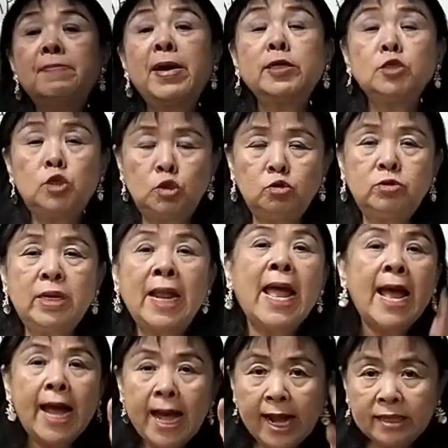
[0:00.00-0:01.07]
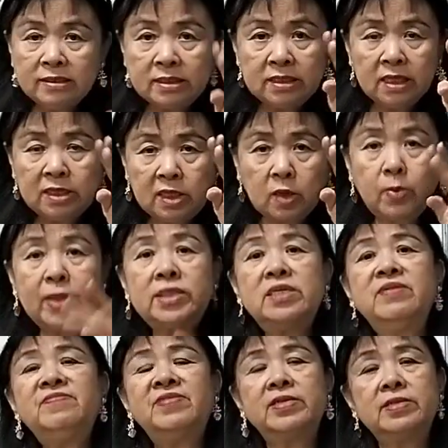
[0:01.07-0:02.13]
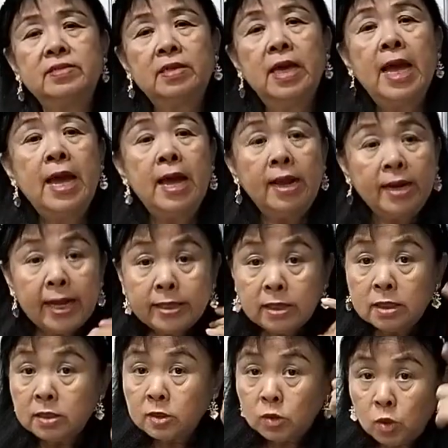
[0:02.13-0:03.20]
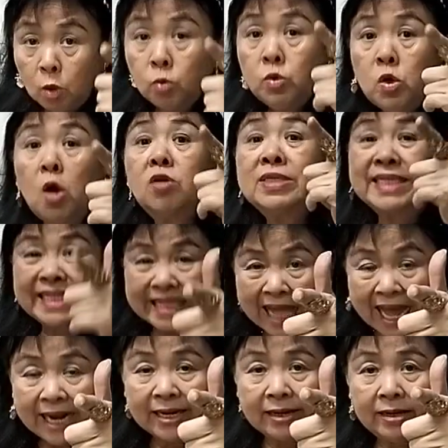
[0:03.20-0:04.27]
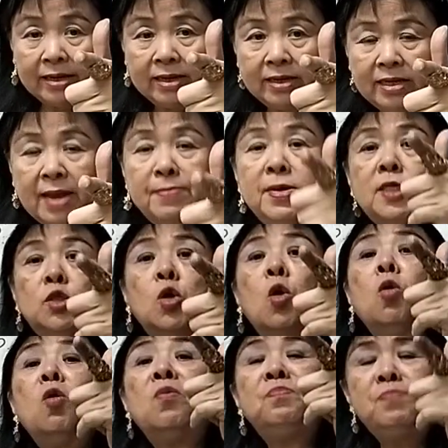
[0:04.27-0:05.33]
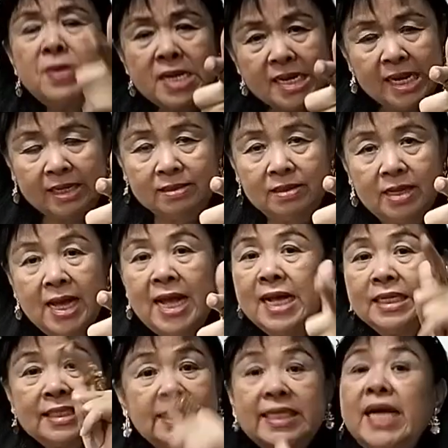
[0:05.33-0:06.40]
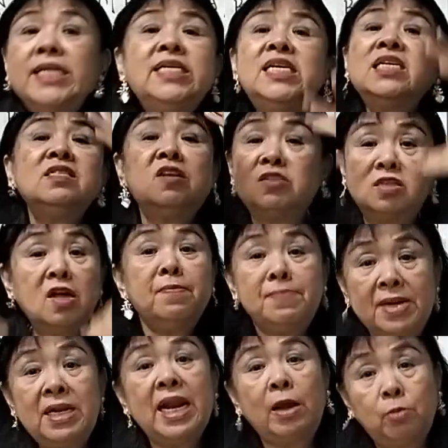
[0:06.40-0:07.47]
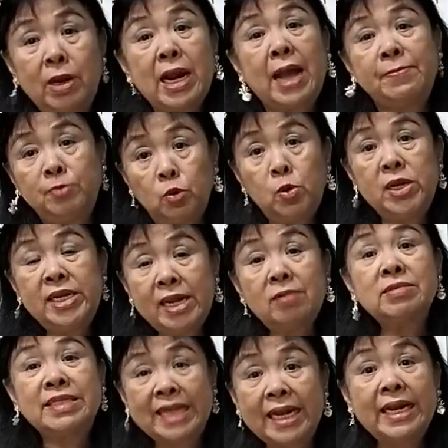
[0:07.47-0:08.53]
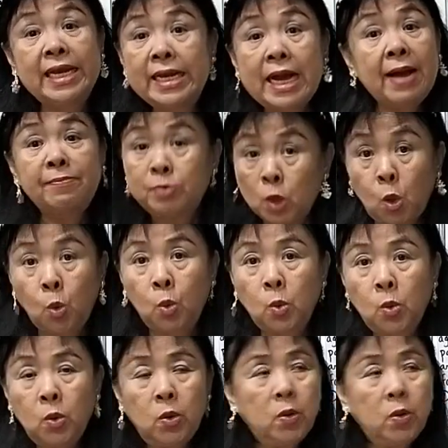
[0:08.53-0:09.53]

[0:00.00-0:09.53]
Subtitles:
among children. Answer the question first. Let us know your stand. That means your opinion. Stand here does not mean like what I'm doing now, standing up. No.